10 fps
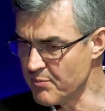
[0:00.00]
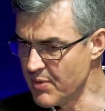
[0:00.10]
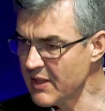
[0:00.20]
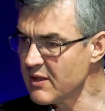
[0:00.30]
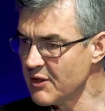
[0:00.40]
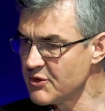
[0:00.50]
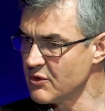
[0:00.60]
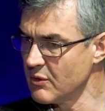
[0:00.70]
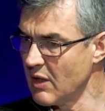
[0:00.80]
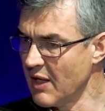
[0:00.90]
bring it
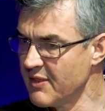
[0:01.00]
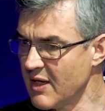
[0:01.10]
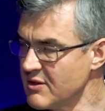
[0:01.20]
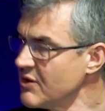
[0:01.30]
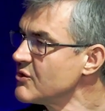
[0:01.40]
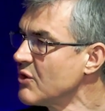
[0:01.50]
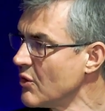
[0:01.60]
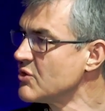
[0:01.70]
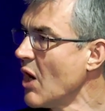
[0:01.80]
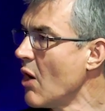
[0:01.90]
to, and that is
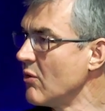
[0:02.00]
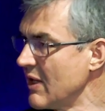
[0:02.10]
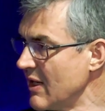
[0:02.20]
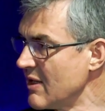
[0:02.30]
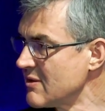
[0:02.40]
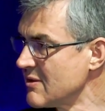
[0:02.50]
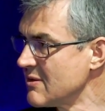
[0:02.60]
God's holiness.